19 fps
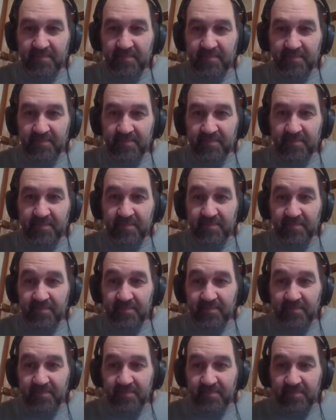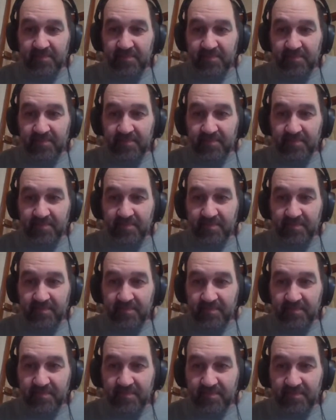
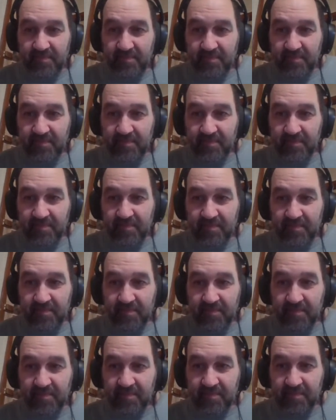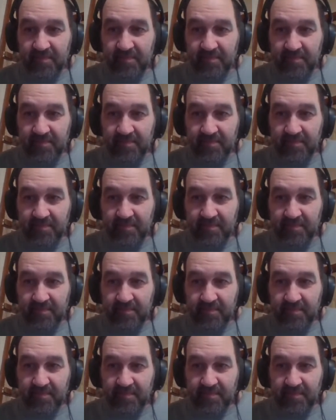
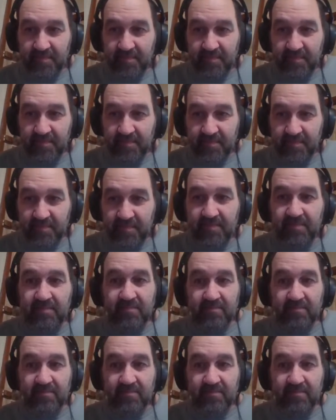No words are spoken by the person on screen.